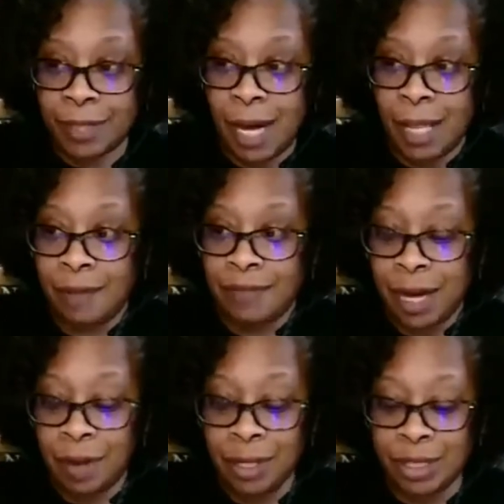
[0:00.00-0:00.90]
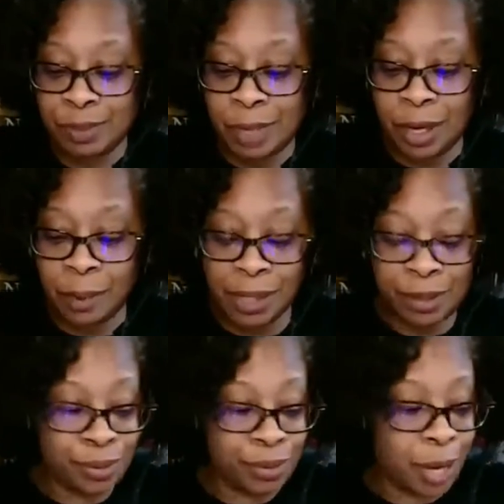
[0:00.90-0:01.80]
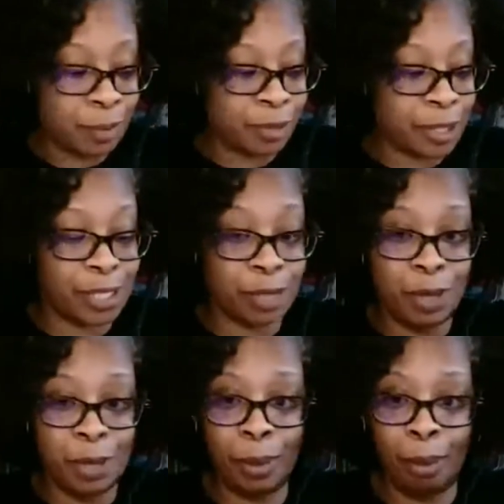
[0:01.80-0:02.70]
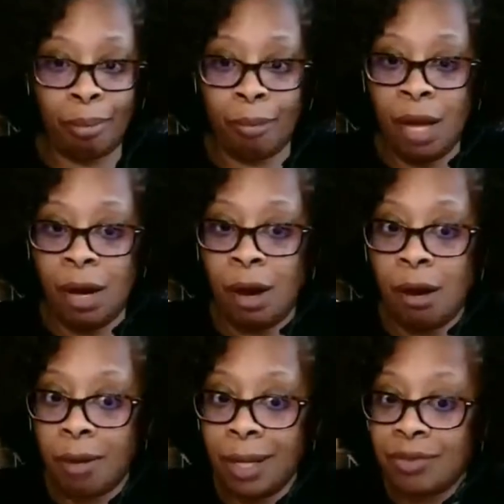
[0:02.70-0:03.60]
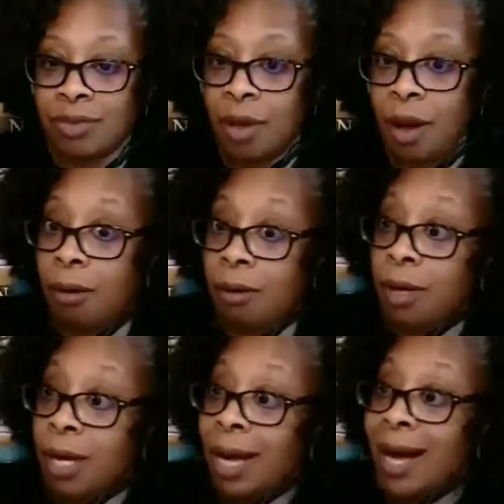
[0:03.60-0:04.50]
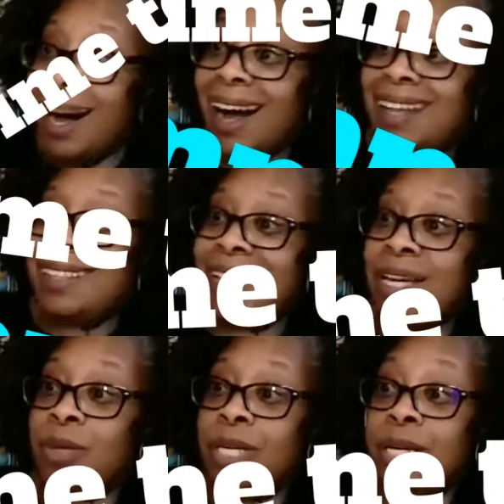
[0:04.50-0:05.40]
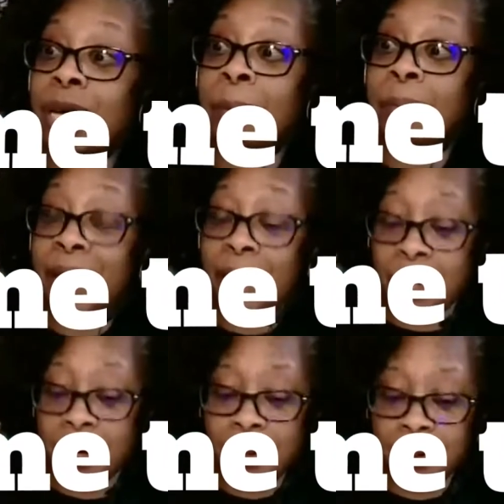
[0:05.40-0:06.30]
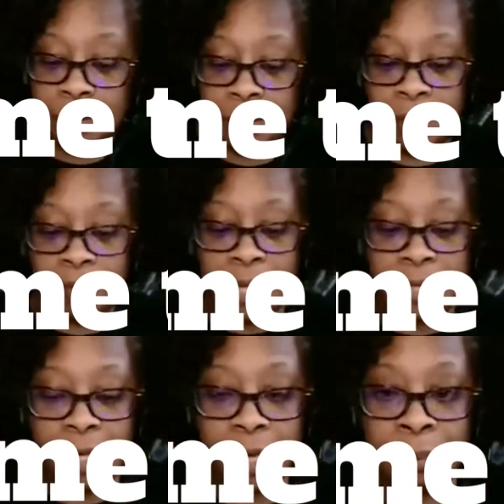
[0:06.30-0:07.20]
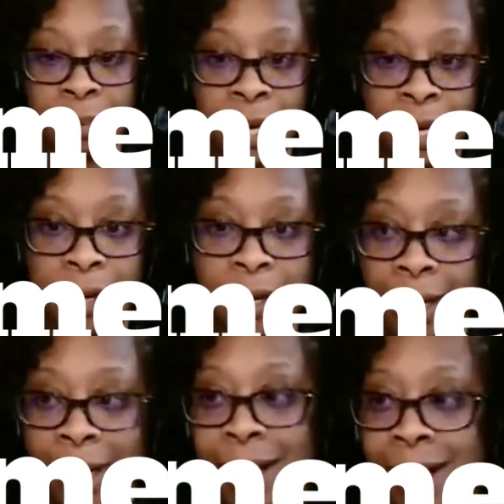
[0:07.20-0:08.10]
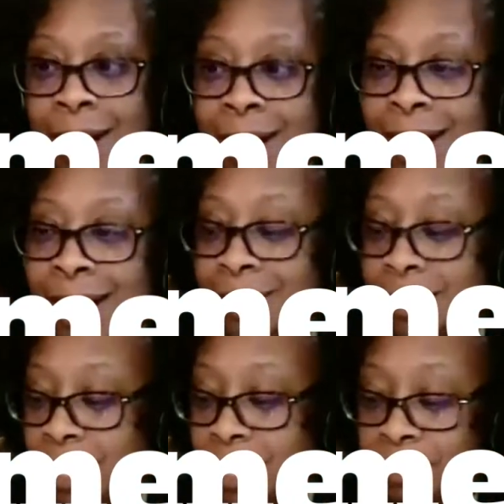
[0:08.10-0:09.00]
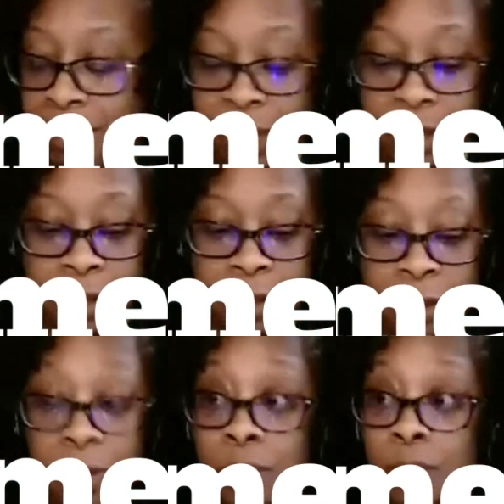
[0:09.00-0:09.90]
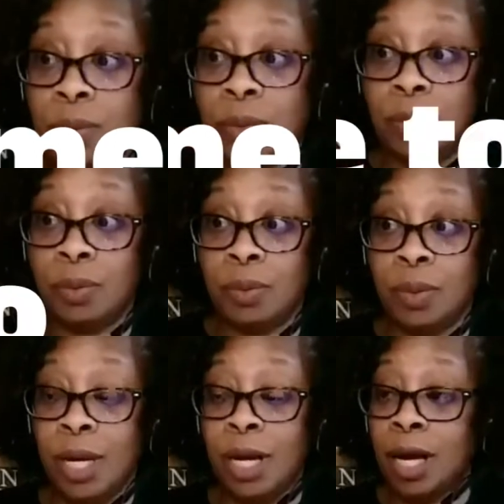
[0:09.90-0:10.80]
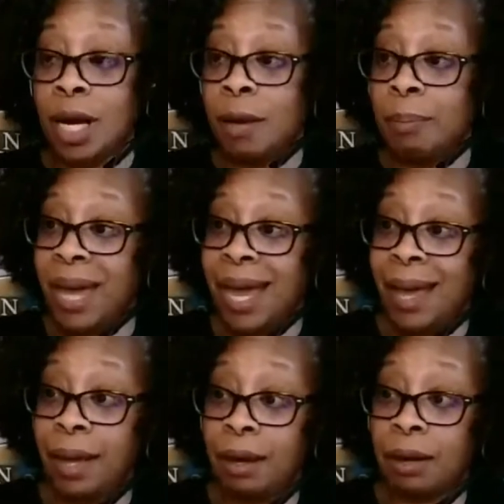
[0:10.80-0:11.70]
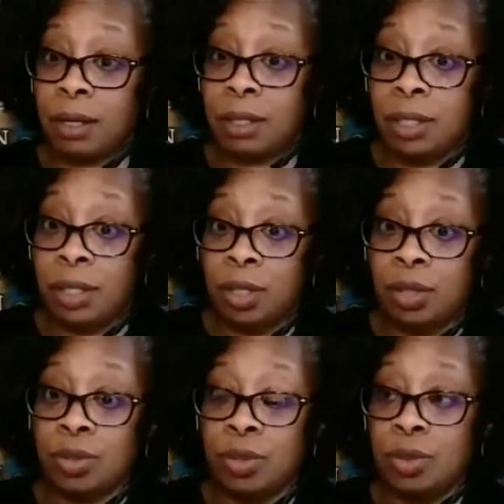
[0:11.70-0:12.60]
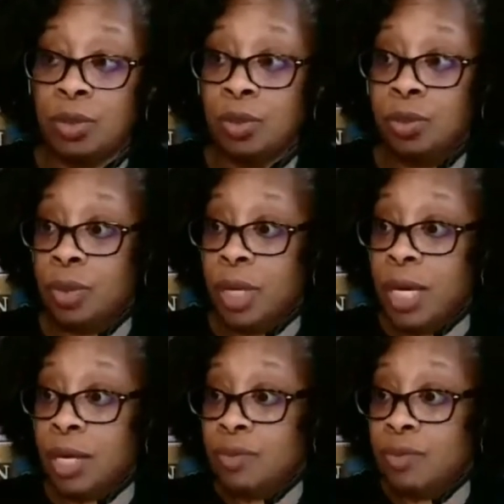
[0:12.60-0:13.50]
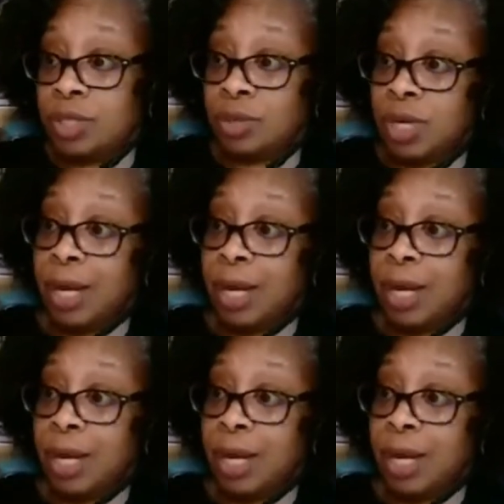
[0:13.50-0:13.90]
Love that question, BioBus. Time for testing, people. All right, so I say we compare. Everybody say compare. I say compare. Ooh. Compare to an original.